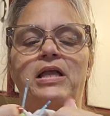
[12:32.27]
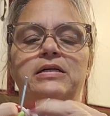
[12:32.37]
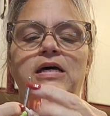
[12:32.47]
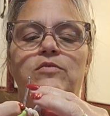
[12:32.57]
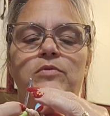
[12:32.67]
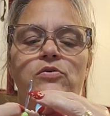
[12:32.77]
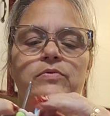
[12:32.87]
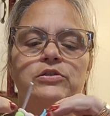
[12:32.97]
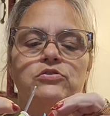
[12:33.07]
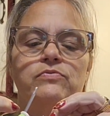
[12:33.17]
And now I'm
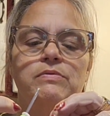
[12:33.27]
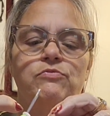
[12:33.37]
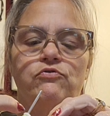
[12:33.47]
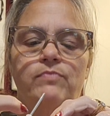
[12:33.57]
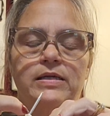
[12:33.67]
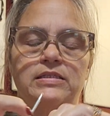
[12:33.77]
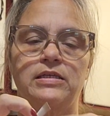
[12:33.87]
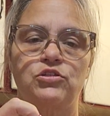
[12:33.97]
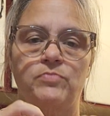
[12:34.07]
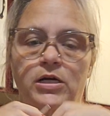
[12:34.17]
going to remove my
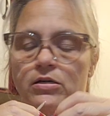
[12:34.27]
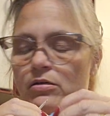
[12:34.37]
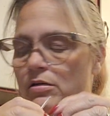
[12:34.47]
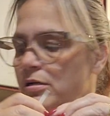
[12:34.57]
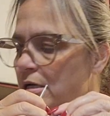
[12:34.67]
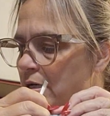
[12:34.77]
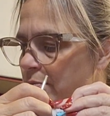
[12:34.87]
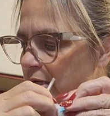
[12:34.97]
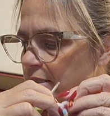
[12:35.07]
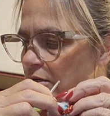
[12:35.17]
stitch marker
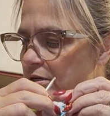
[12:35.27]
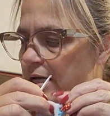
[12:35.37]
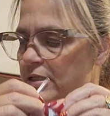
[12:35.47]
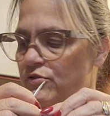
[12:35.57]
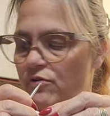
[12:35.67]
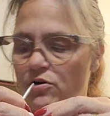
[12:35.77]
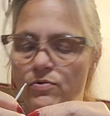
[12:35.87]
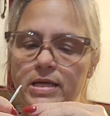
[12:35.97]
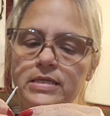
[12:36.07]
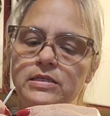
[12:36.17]
because our next
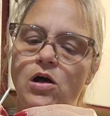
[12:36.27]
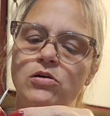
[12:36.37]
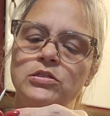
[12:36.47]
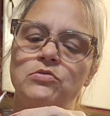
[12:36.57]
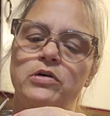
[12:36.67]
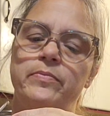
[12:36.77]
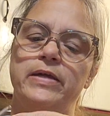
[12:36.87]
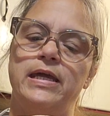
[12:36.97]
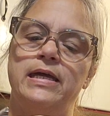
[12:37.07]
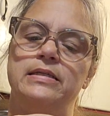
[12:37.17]
row is also going to
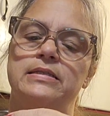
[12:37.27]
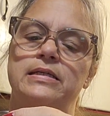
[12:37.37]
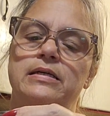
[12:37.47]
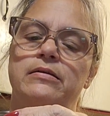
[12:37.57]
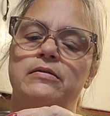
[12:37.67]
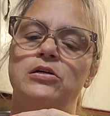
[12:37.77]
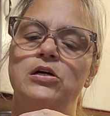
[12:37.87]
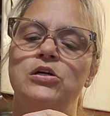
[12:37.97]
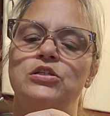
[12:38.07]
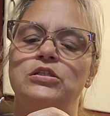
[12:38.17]
be 18.
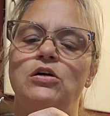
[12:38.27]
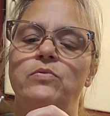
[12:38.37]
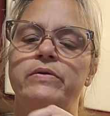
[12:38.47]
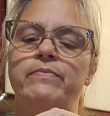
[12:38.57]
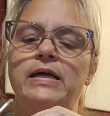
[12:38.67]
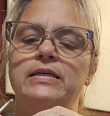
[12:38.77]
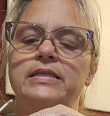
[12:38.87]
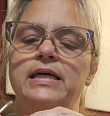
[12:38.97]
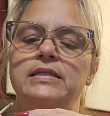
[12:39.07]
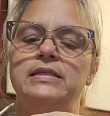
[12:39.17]
So we've made it
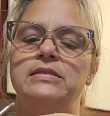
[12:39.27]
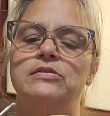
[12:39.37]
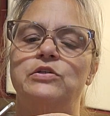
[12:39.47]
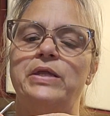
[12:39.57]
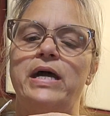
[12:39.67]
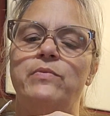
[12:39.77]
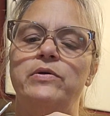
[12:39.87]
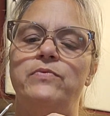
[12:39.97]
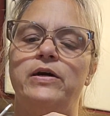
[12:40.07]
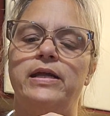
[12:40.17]
to 18, so now
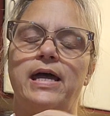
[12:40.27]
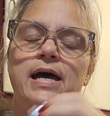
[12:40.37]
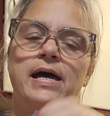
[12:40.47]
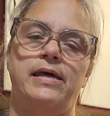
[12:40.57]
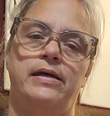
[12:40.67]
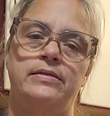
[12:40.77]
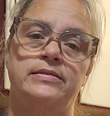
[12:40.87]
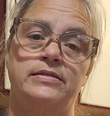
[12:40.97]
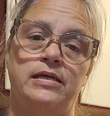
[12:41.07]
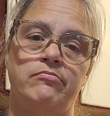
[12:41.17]
we want to add a
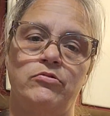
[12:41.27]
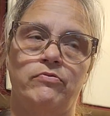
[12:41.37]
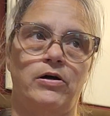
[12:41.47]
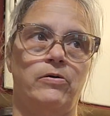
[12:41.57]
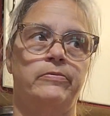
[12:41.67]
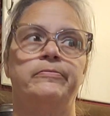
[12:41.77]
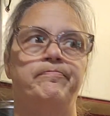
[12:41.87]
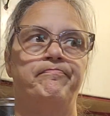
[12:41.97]
stable row.